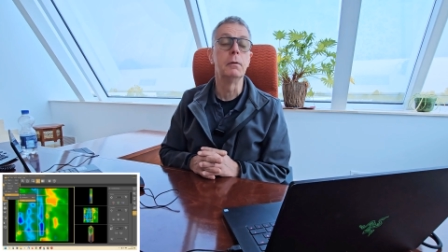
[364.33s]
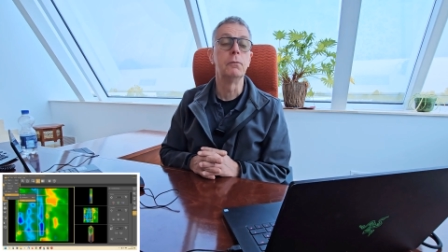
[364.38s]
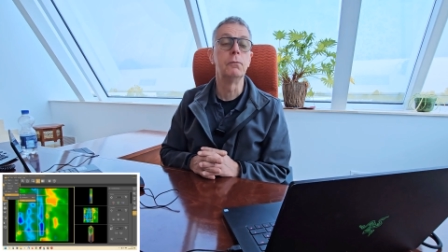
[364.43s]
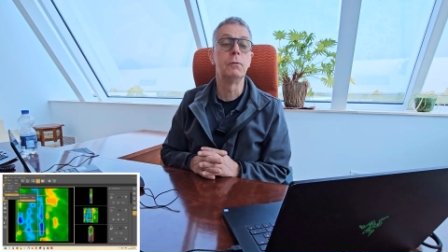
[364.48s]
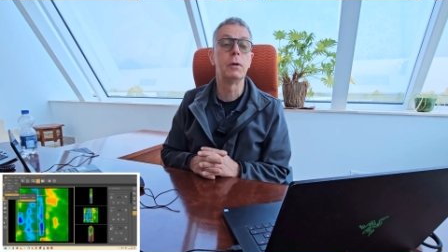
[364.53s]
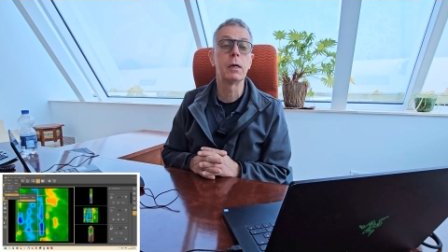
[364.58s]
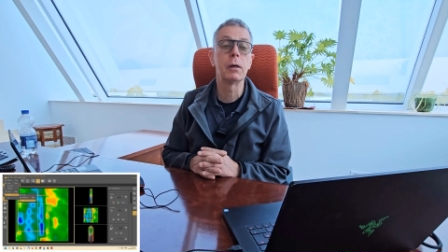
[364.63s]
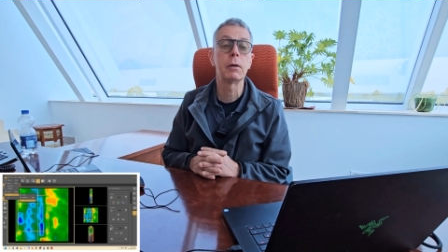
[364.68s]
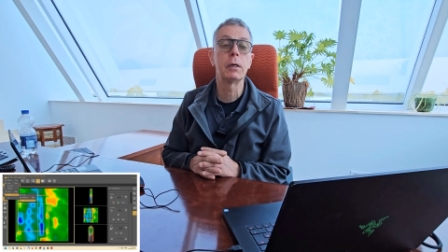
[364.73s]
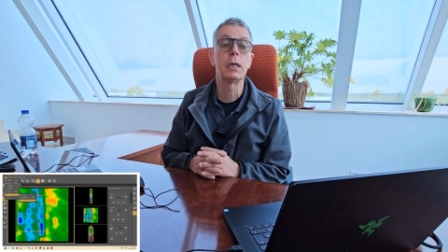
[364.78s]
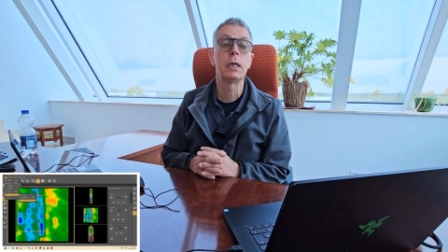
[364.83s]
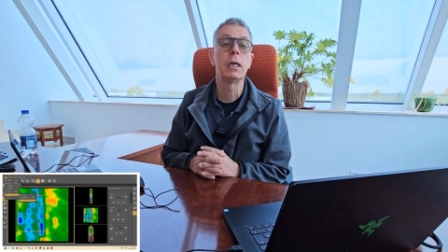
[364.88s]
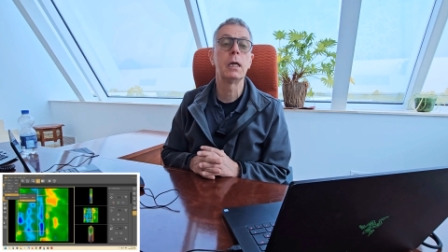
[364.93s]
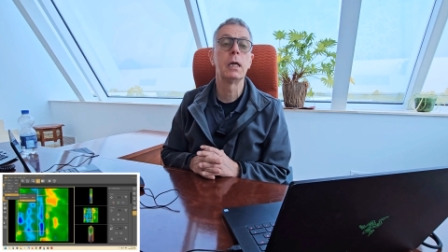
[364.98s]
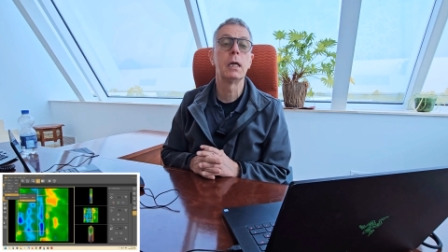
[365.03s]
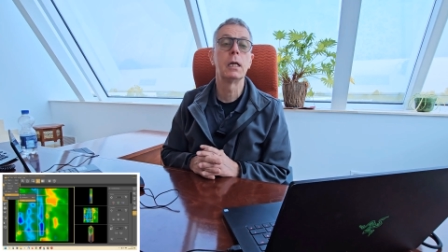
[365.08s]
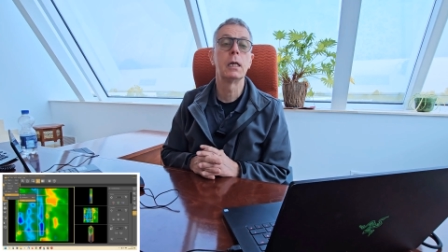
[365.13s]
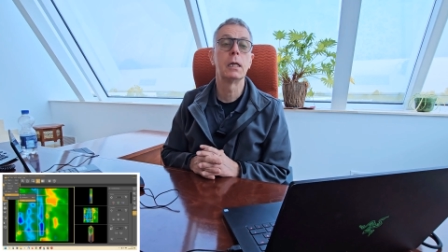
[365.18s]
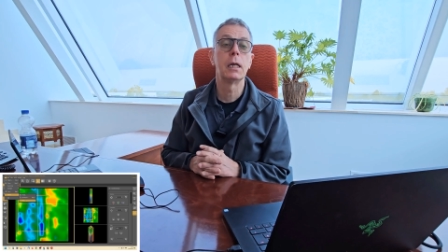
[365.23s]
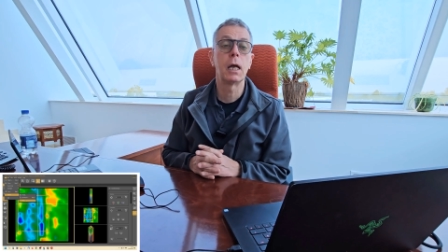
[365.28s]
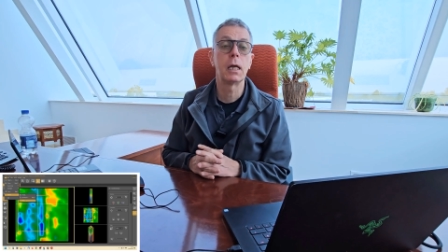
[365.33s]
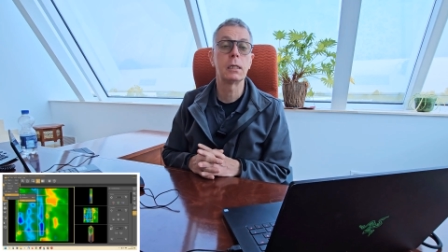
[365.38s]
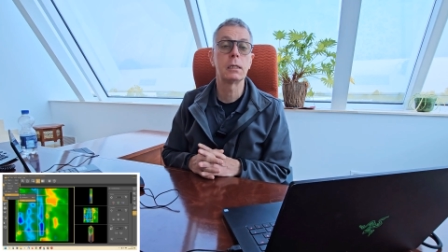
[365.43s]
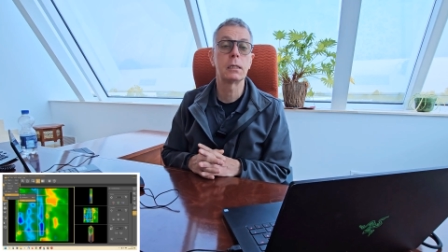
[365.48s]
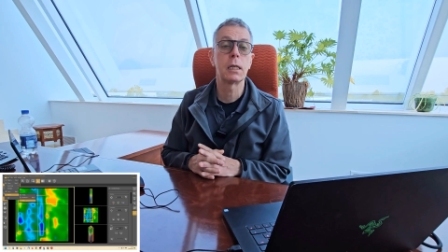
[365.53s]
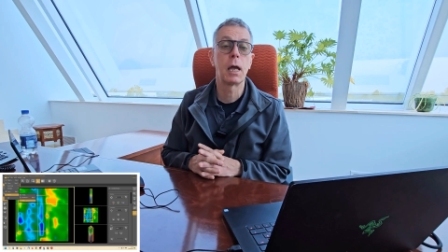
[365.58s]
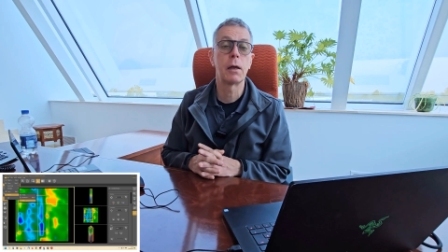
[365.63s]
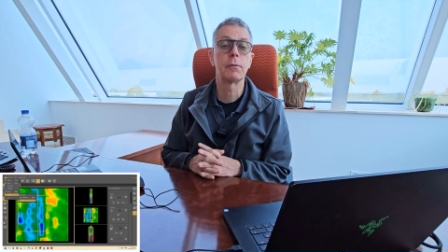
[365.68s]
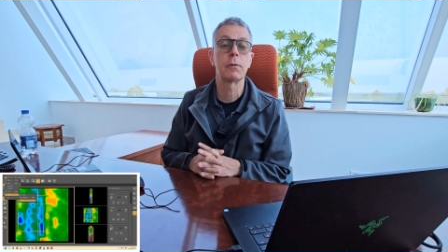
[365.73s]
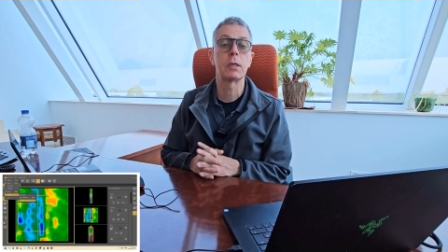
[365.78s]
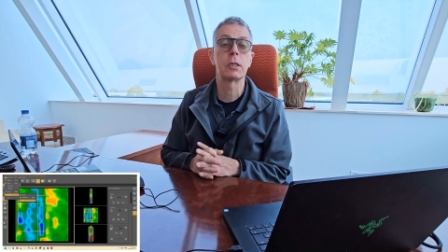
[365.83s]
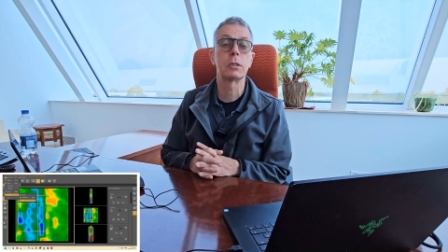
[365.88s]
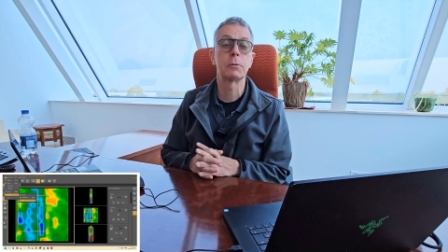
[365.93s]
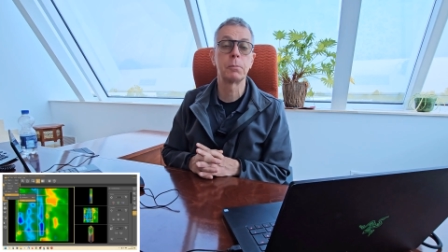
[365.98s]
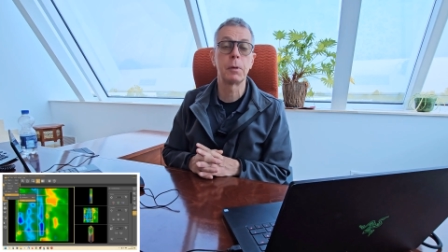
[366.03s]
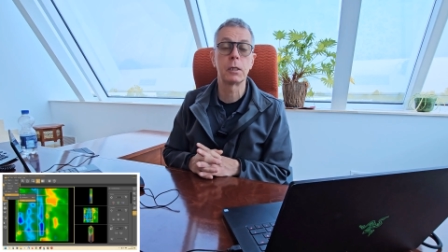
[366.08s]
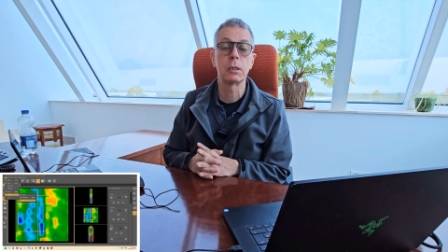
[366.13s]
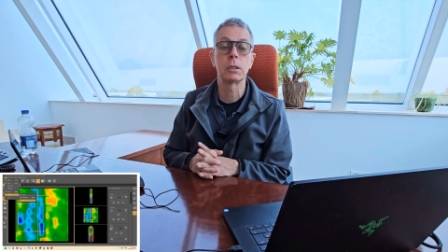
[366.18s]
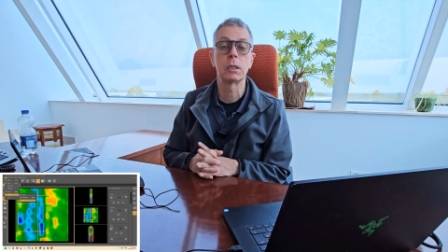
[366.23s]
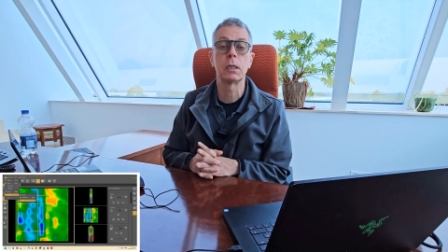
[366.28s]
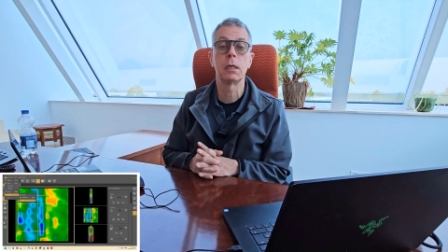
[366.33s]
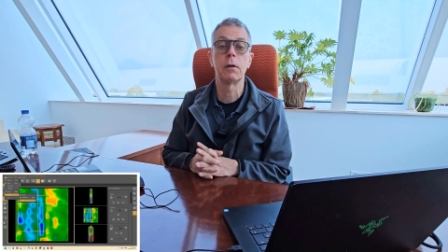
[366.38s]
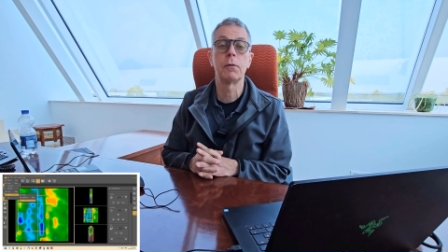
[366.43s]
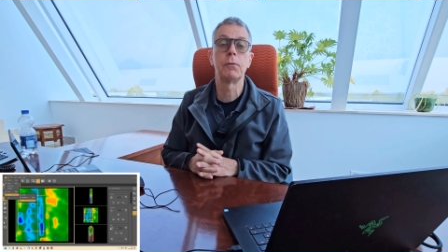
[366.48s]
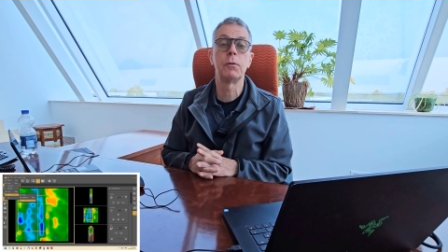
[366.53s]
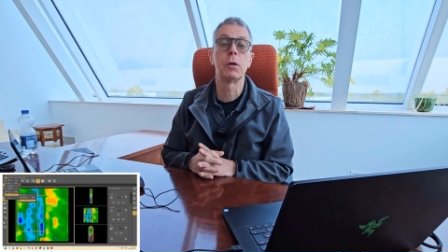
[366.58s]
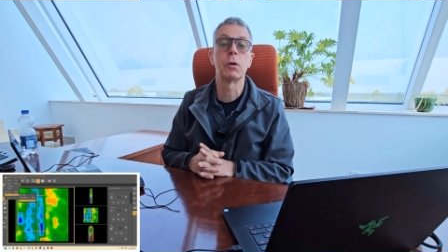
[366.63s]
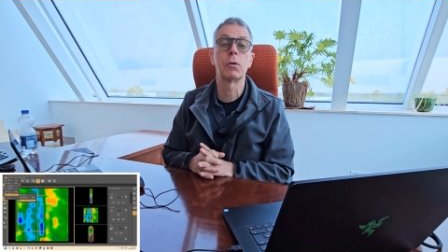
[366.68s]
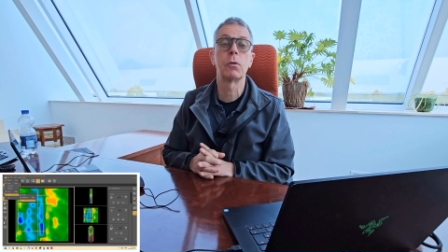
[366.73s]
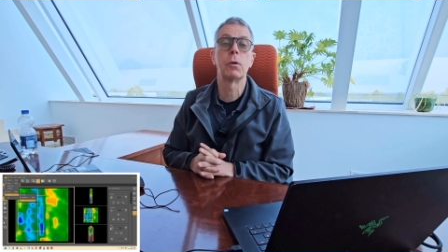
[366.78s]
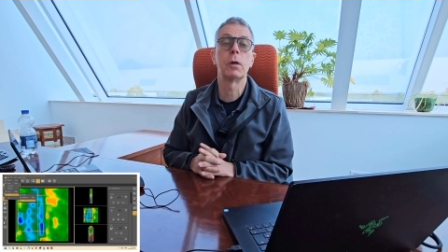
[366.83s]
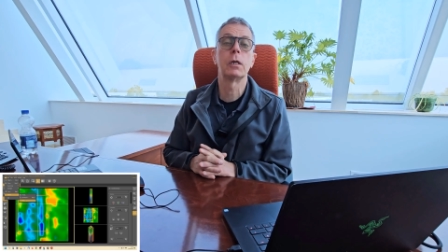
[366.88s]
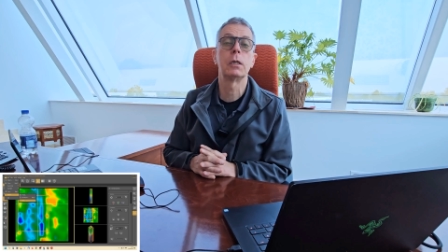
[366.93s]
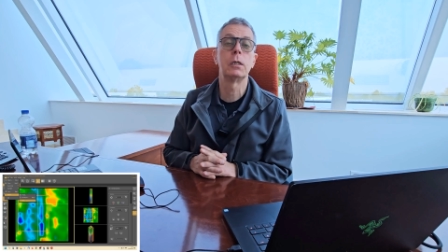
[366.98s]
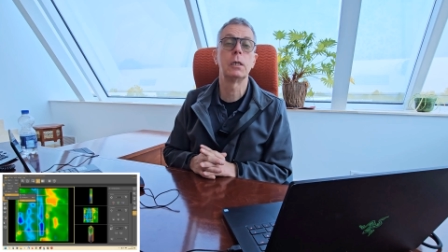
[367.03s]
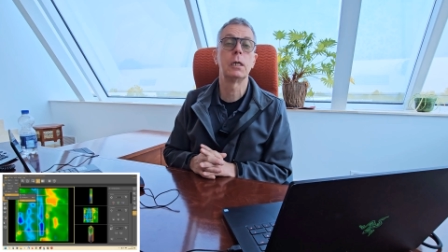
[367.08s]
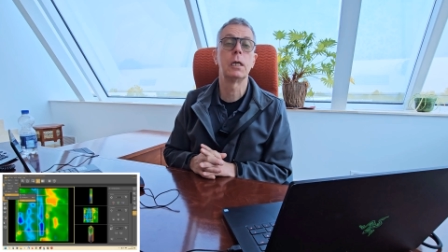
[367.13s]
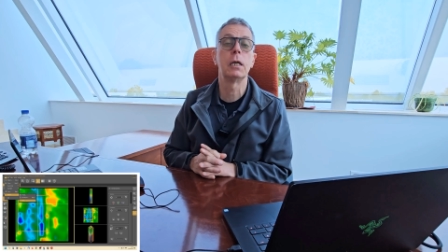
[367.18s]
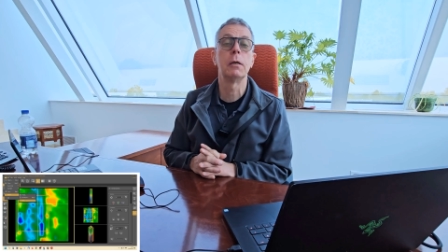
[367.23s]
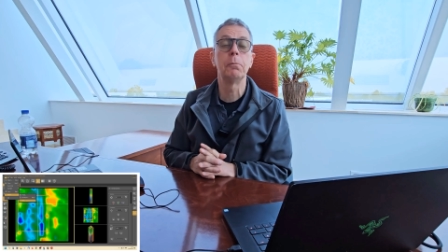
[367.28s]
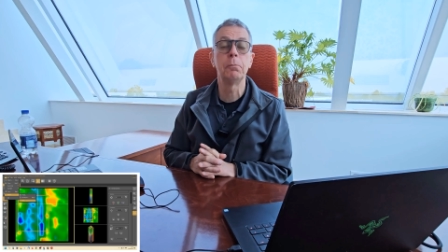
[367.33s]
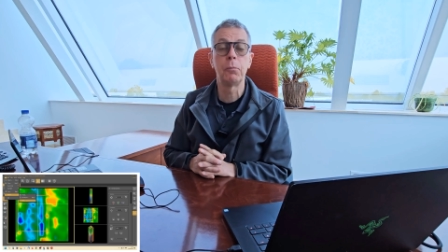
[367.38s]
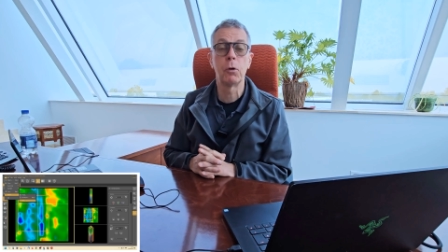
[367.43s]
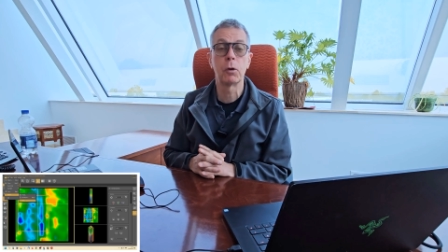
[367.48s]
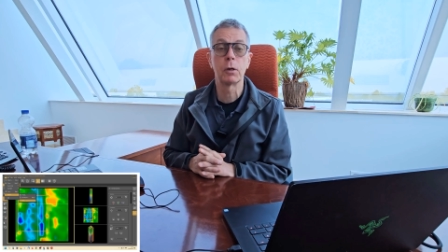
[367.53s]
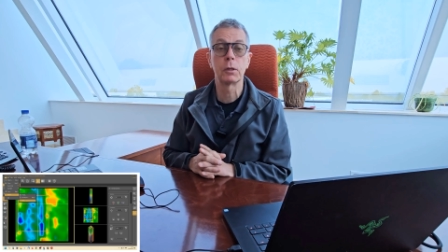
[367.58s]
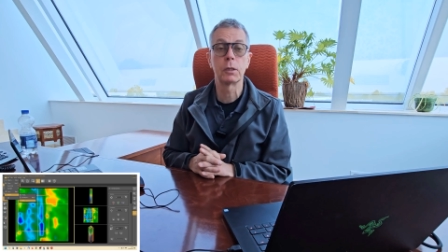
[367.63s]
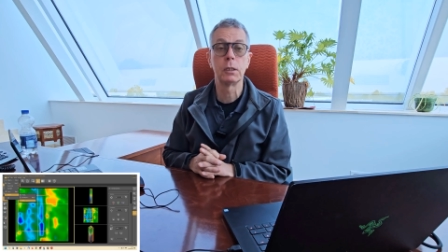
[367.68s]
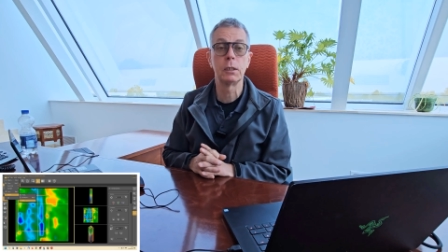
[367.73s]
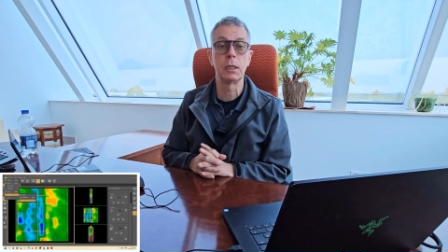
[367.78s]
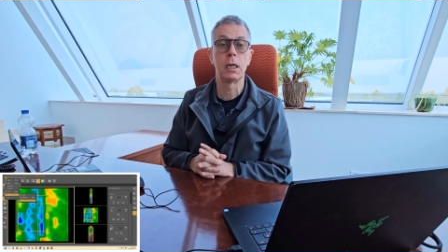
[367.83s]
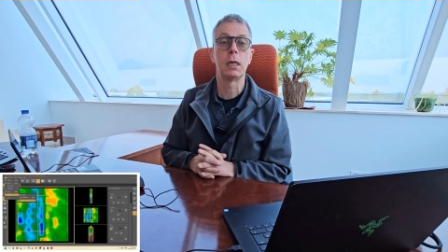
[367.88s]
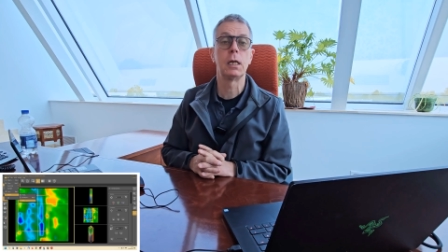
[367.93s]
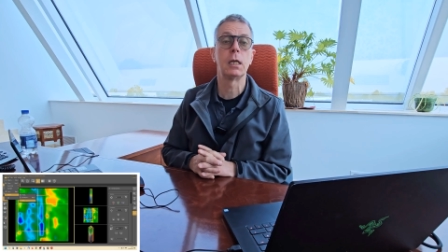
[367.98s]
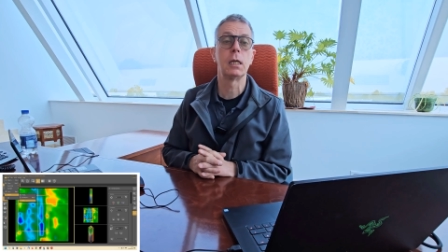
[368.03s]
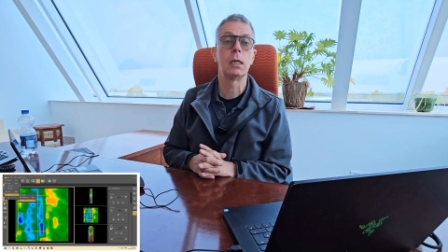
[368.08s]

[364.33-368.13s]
Very nice to have, especially if you're going to import the data